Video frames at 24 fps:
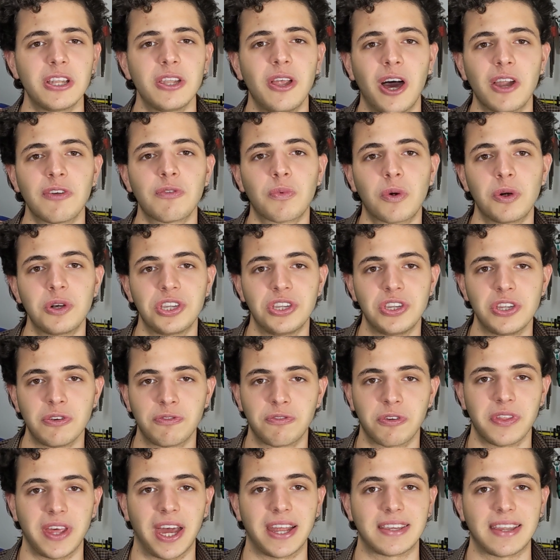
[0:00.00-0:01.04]
a lot of work to do
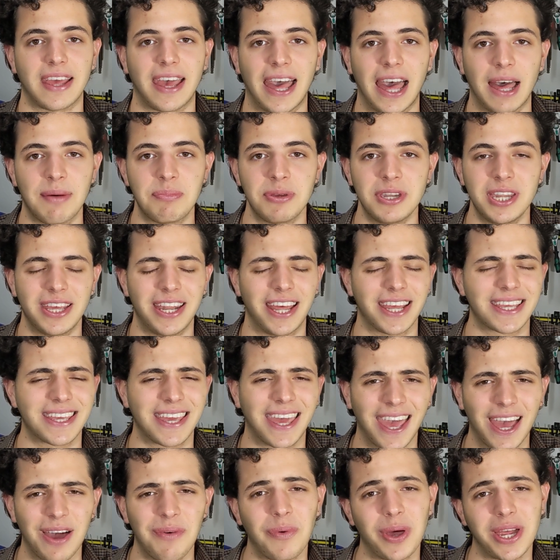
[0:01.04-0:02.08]
for that to happen, and I
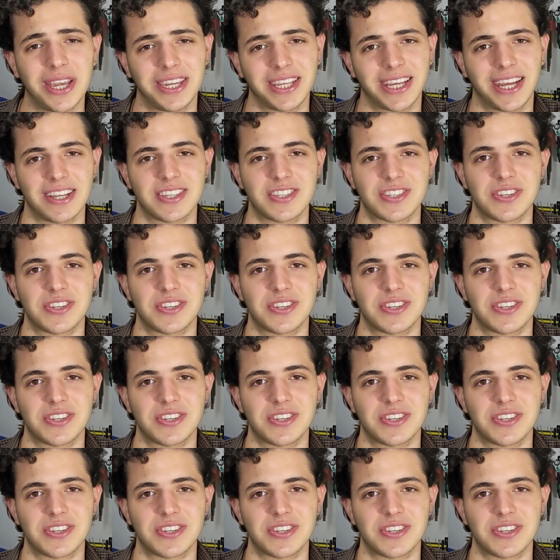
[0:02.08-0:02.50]
can't wait to get